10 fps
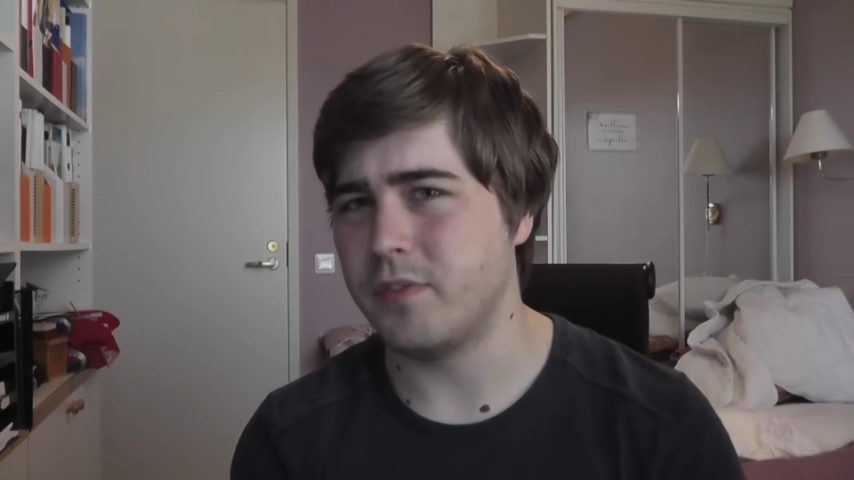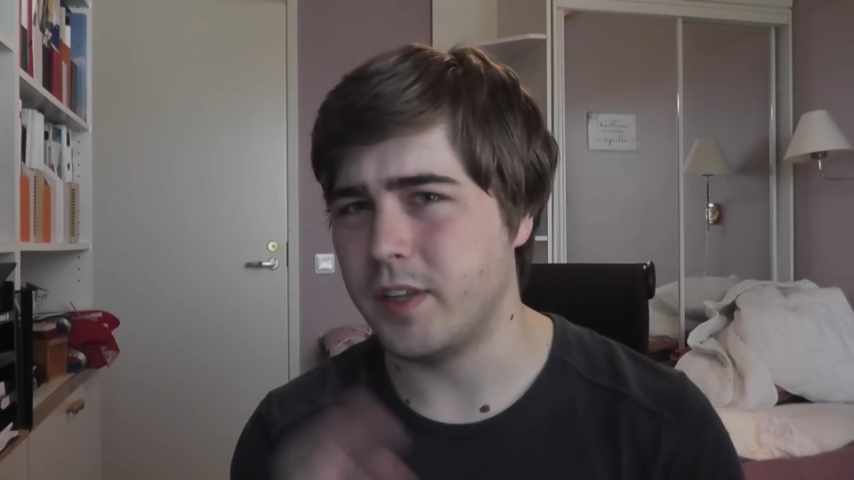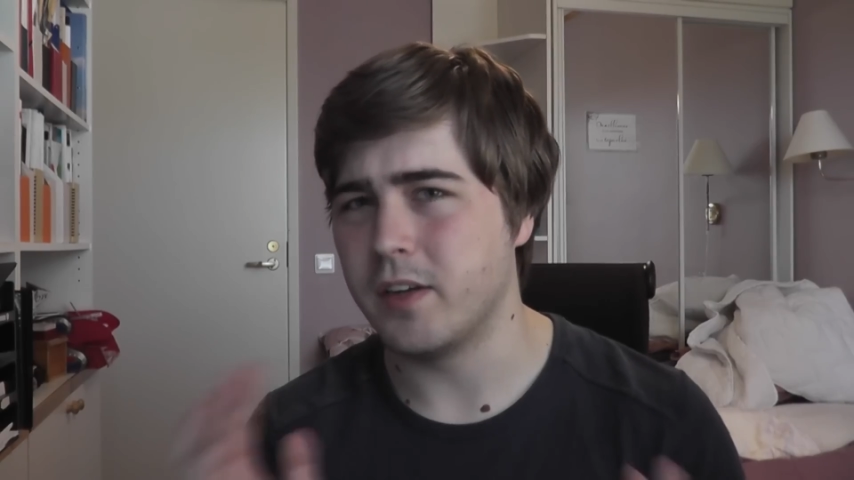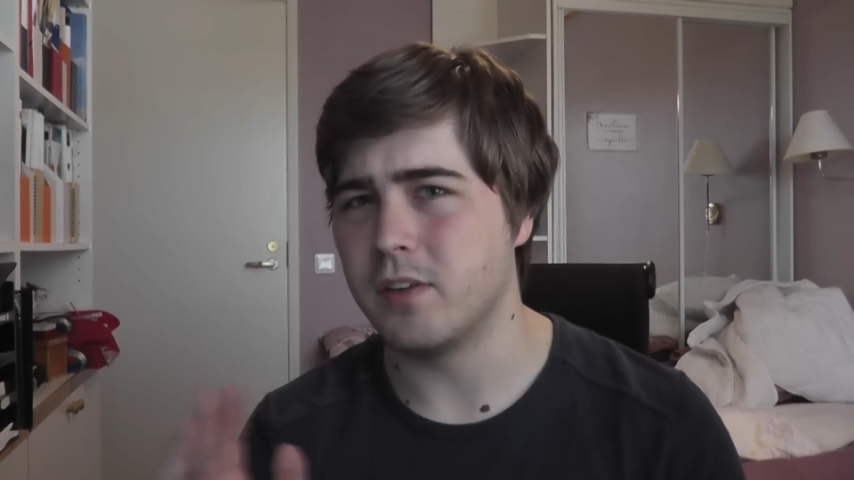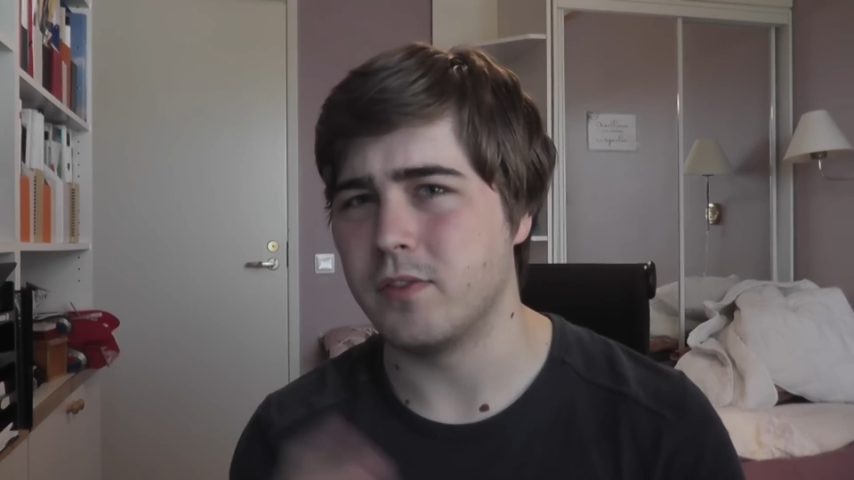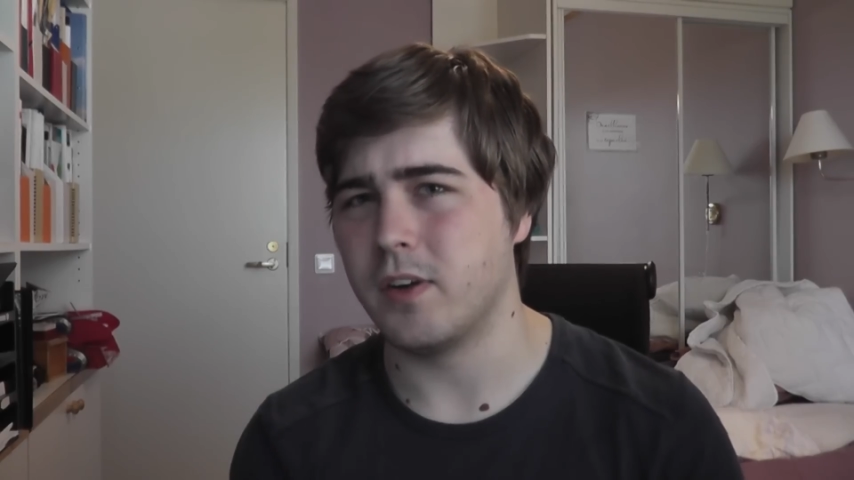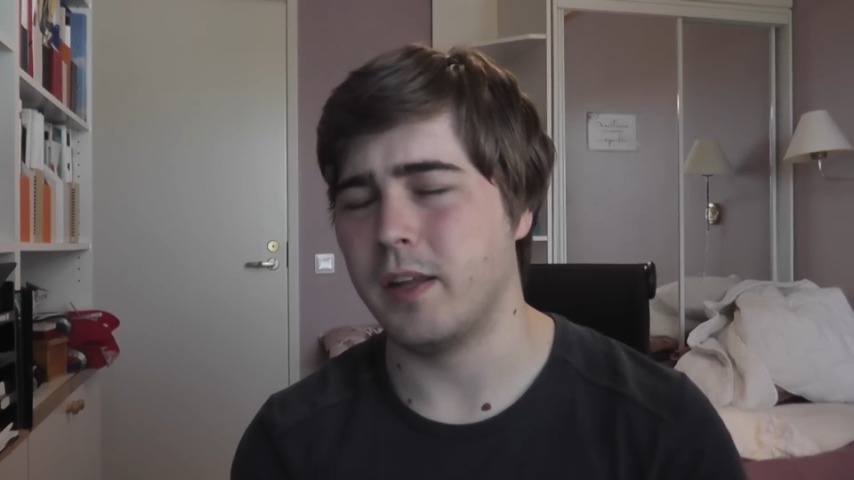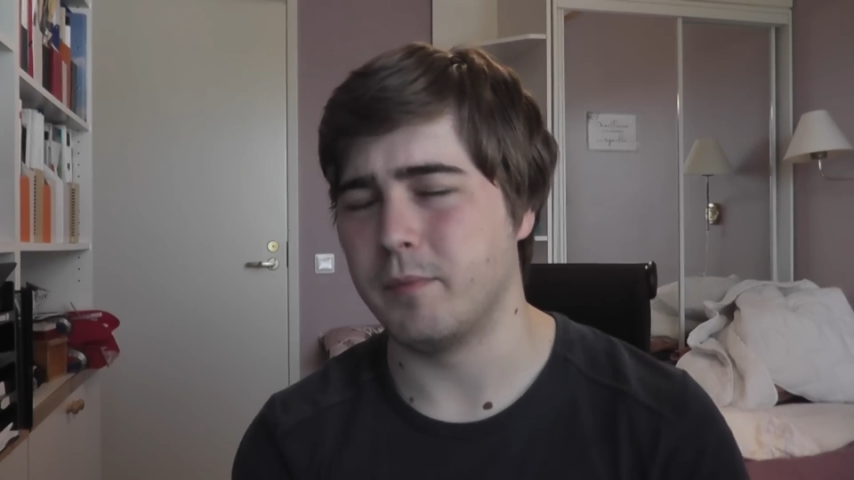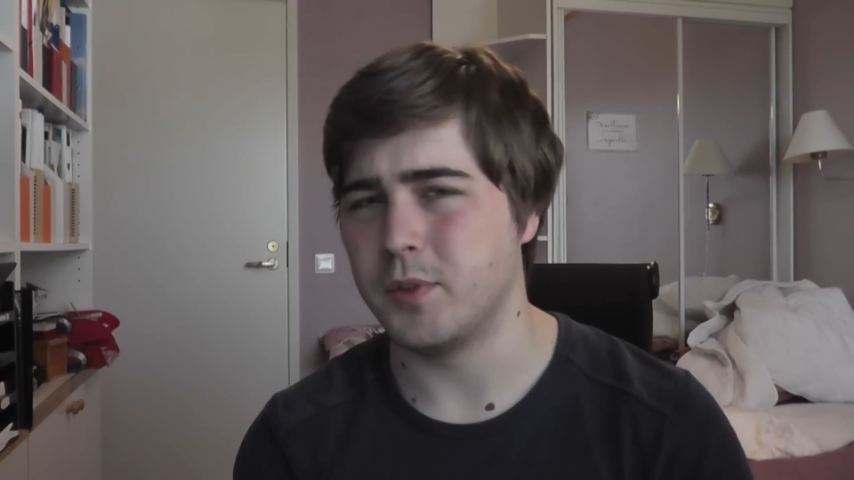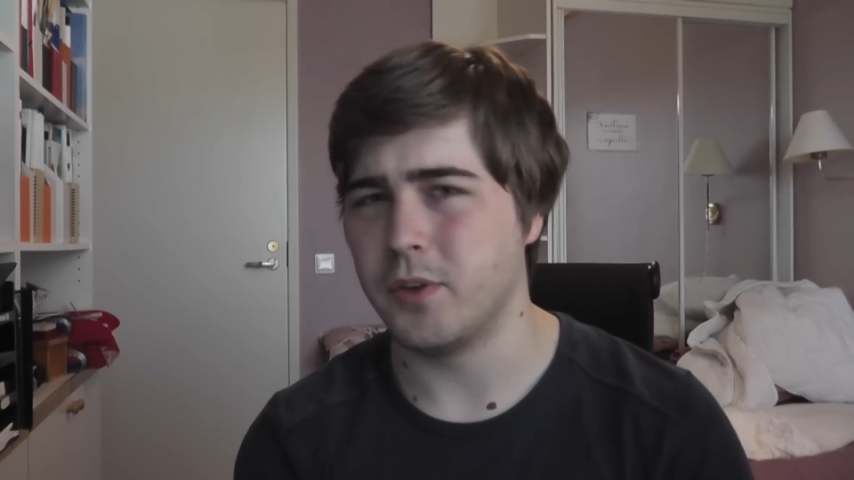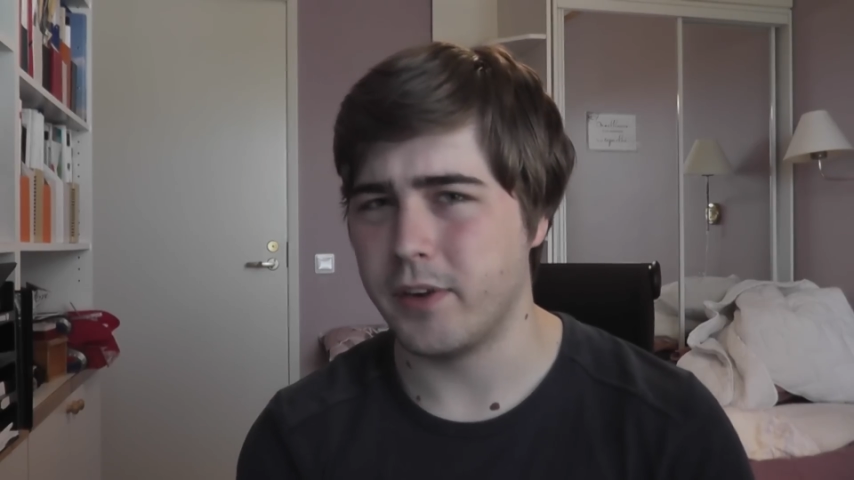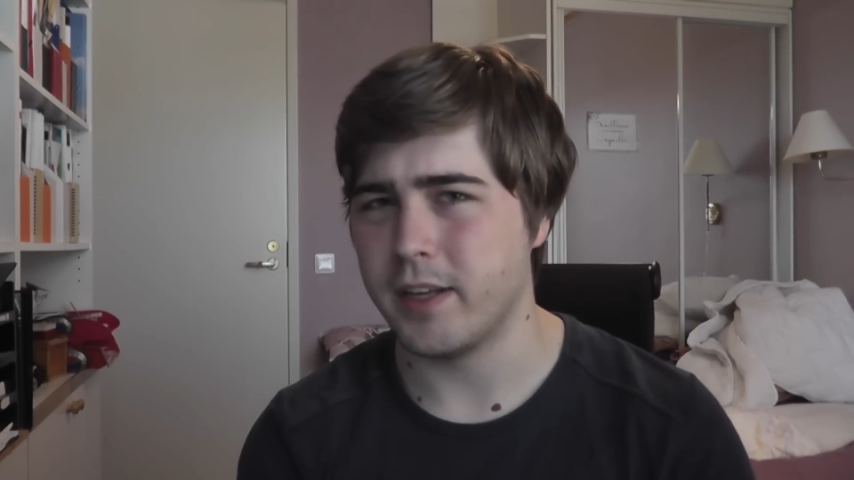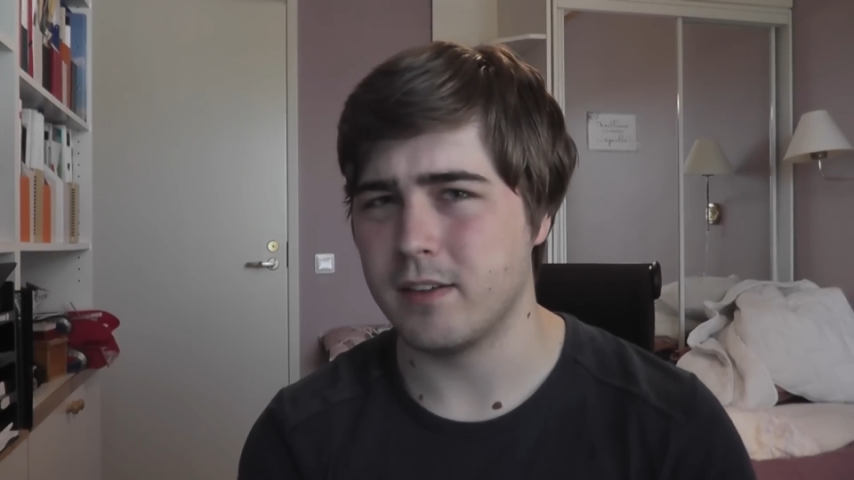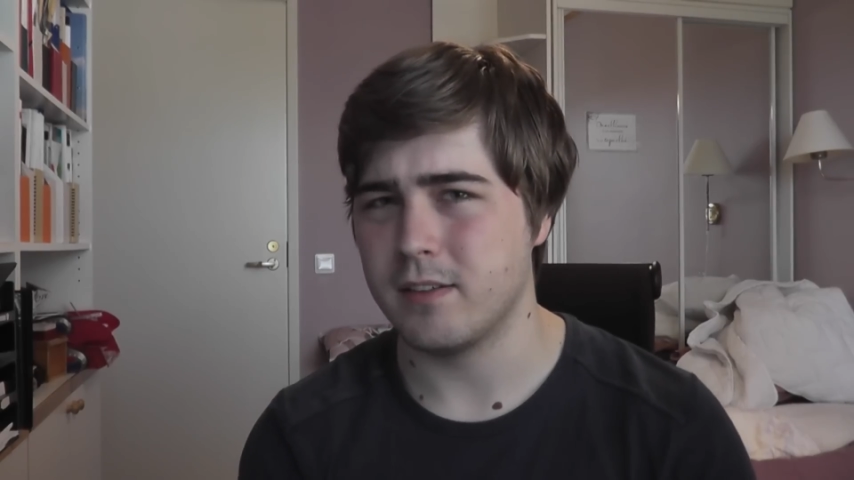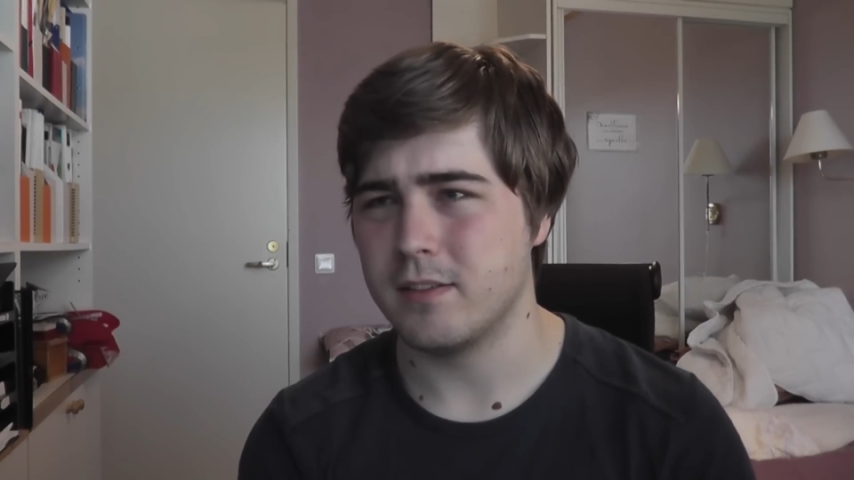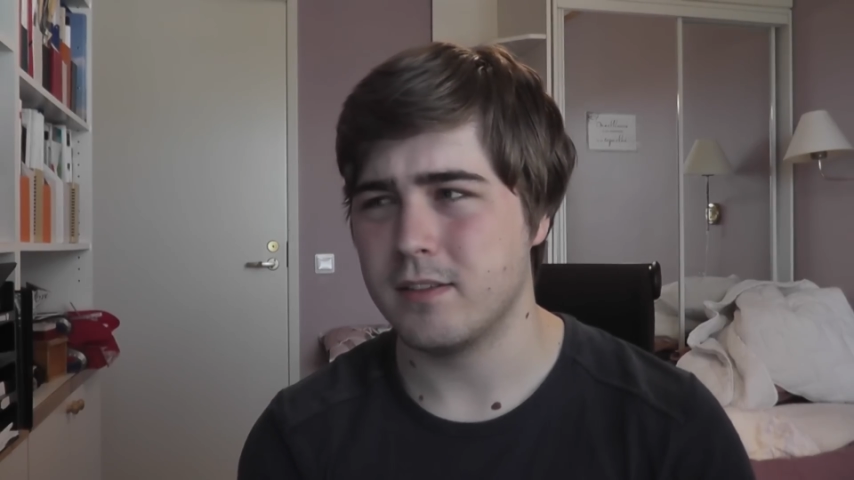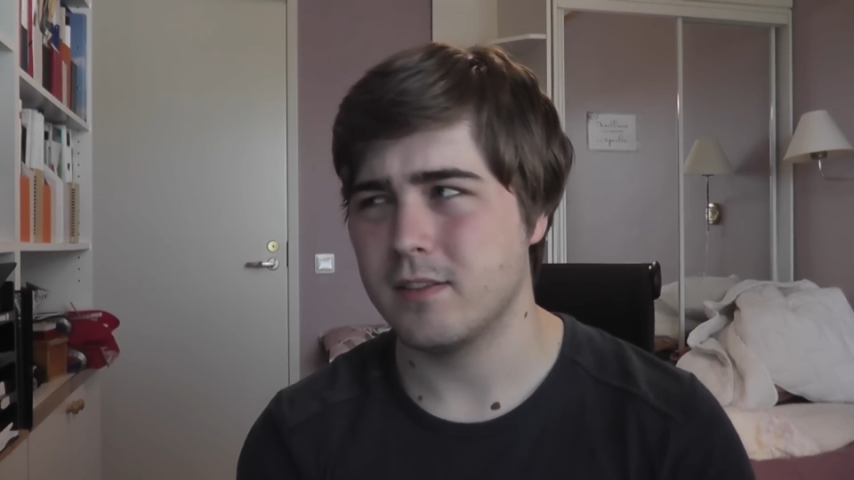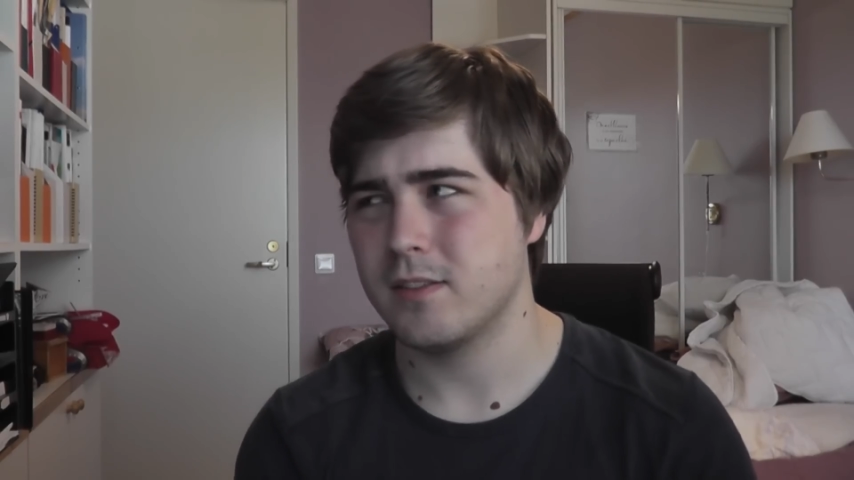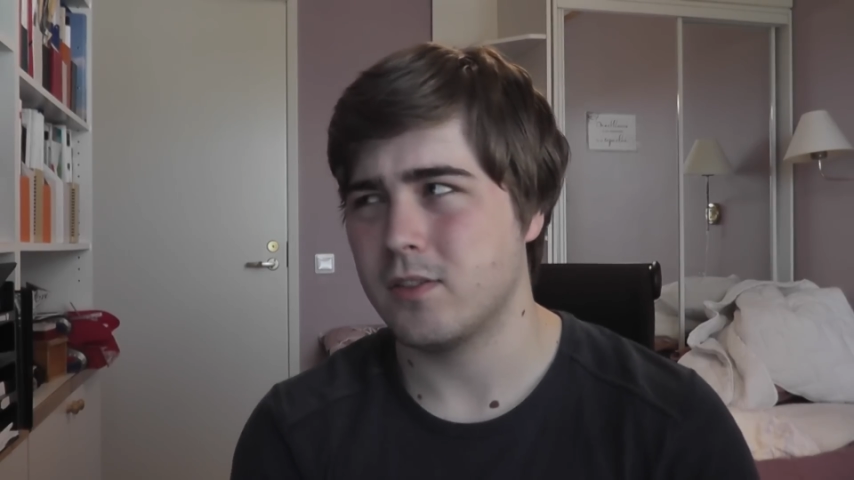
fear for him during the